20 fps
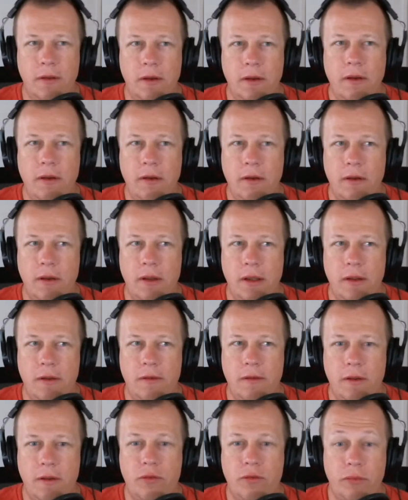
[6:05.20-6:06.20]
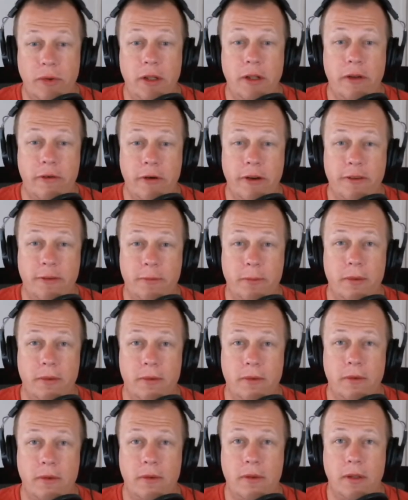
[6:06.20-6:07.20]
though, is it's really crisp.
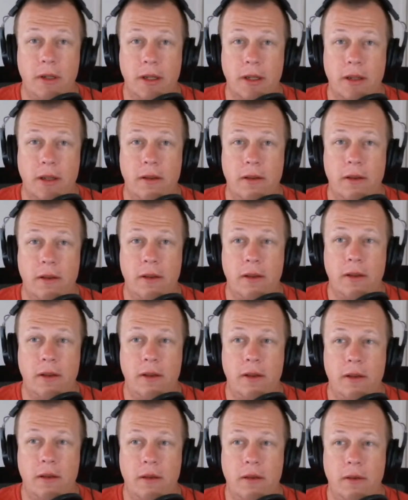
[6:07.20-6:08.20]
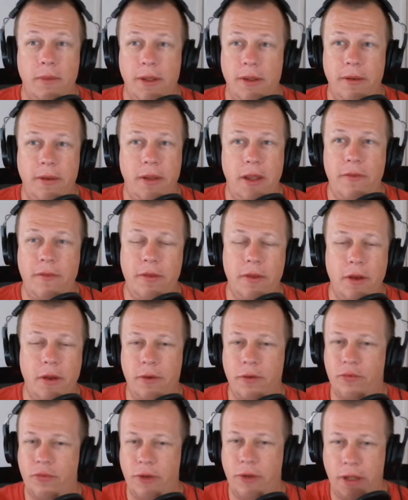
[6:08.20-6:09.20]
Like, even though
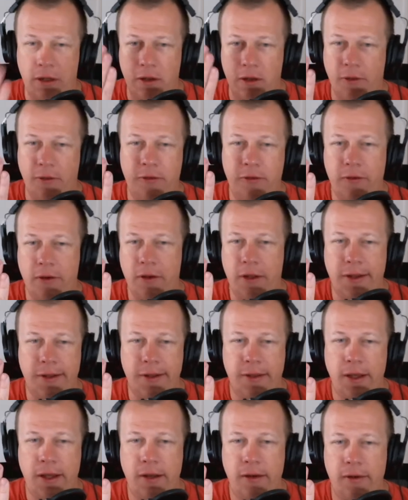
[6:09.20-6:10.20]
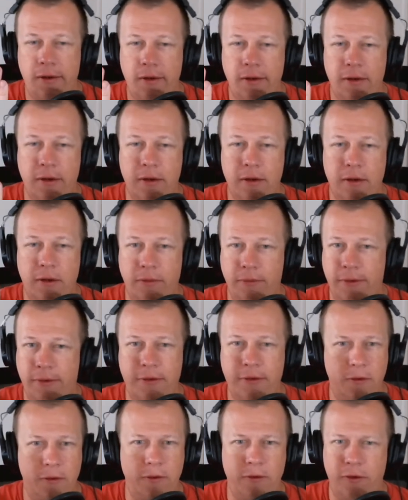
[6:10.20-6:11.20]
it's really close to you like that, the
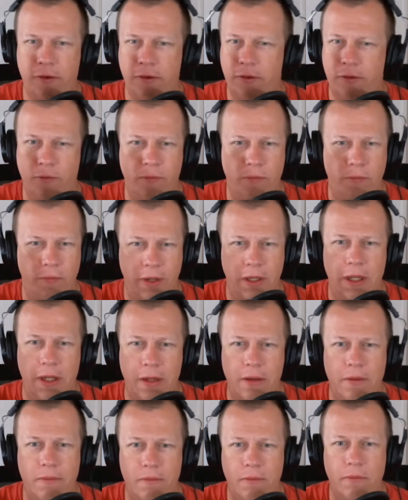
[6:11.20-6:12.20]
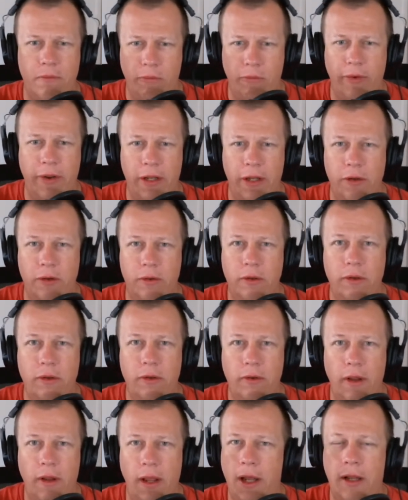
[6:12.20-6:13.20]
resolution's really, really
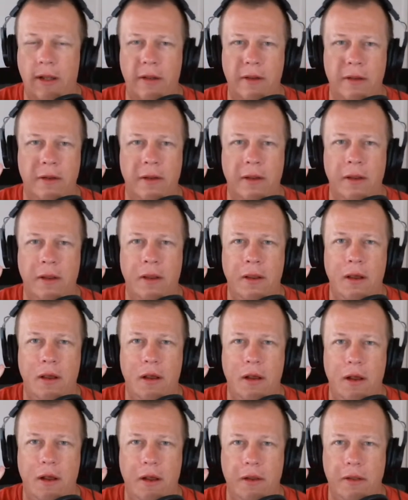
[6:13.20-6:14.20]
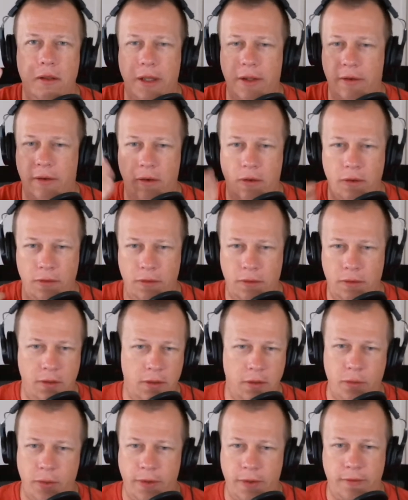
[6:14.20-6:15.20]
good. And, like, on
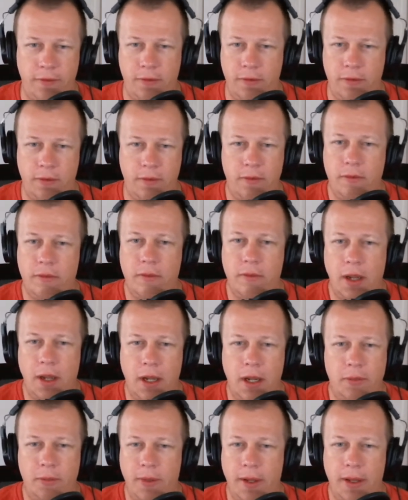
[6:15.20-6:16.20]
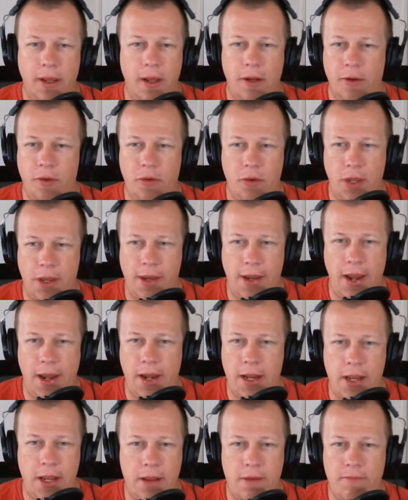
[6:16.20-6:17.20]
the Quest 2 hardware, I don't get
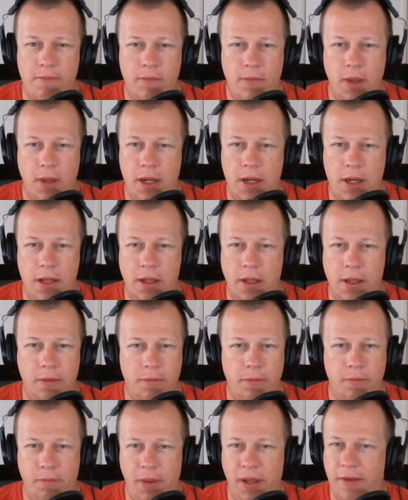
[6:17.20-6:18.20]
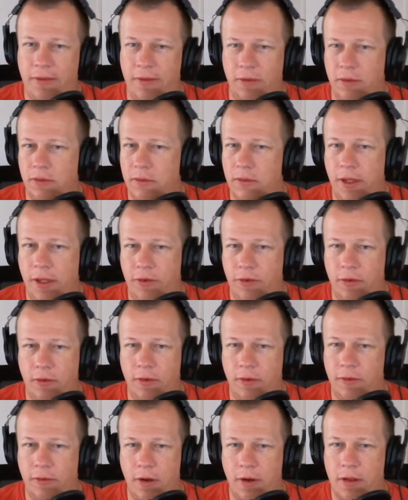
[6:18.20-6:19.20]
any like, pixel
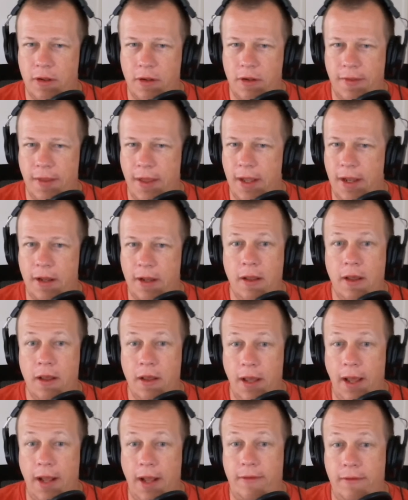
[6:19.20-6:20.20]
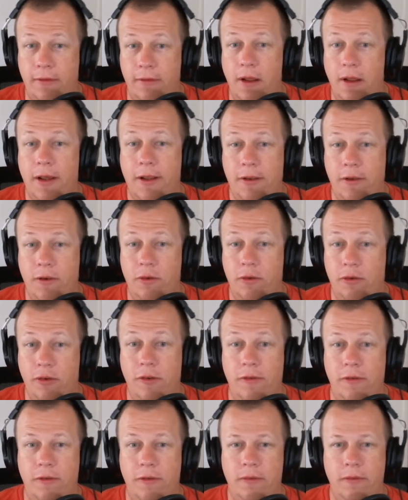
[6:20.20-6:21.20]
issues or anything like that. It's like you're
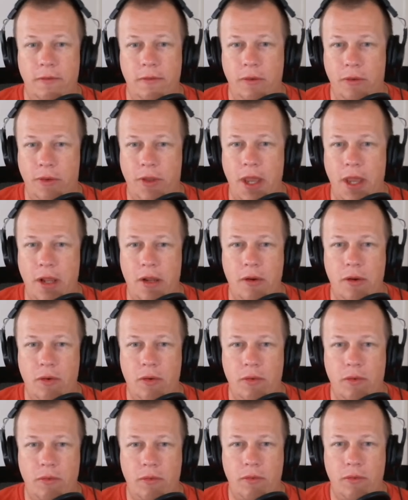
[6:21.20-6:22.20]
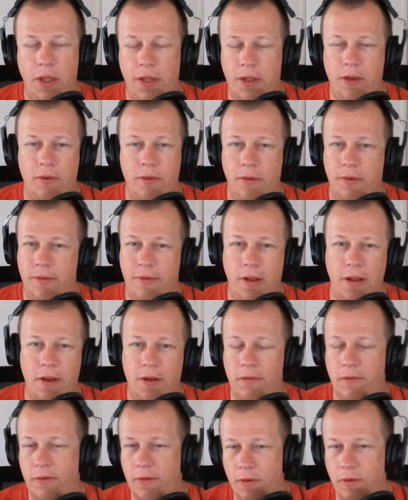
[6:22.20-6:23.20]
just looking, like, it's
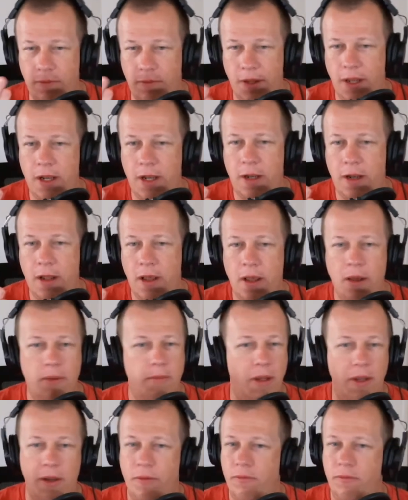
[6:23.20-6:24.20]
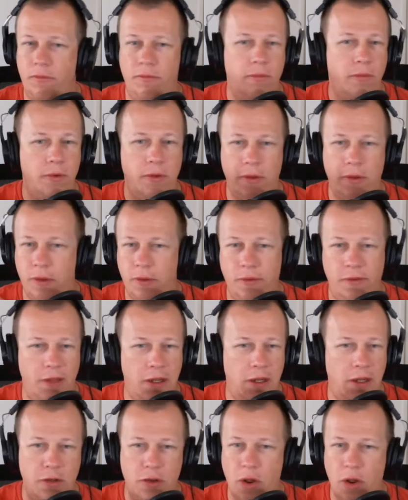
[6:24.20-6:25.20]
like you've zoomed in, but you're
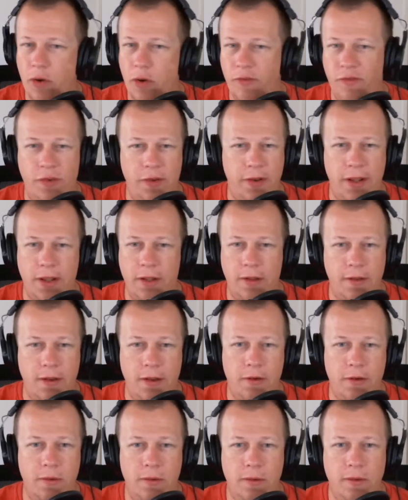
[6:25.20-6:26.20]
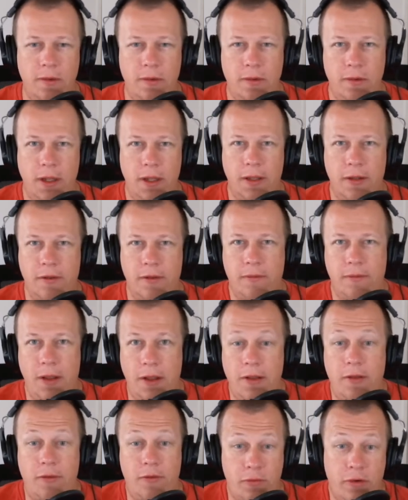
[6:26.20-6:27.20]
losing no fidelity at all. Like, it
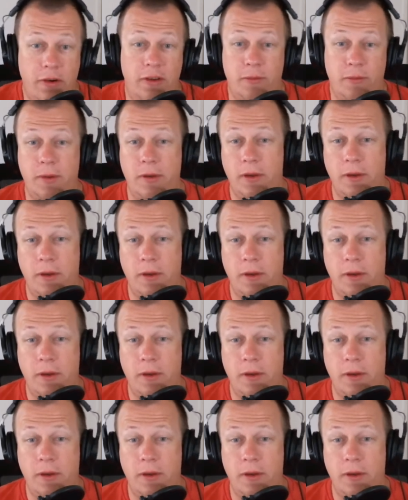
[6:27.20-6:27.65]
is crisp.